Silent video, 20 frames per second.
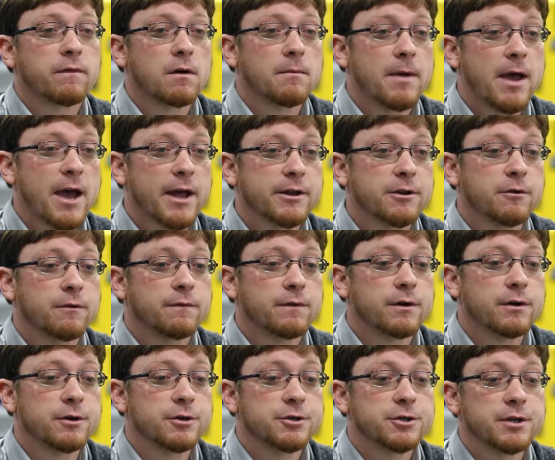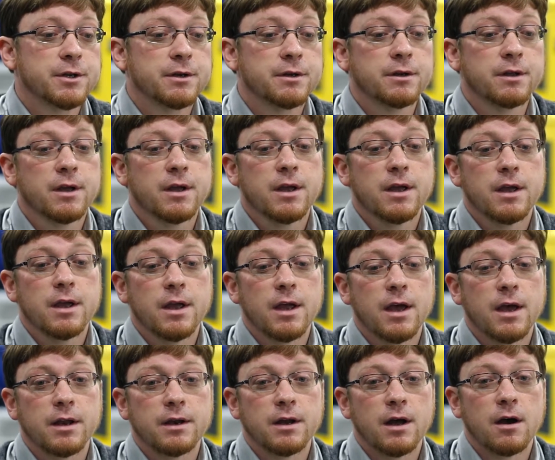a manual version
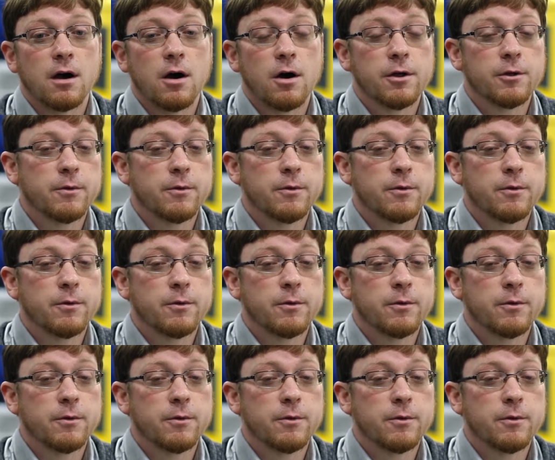and all the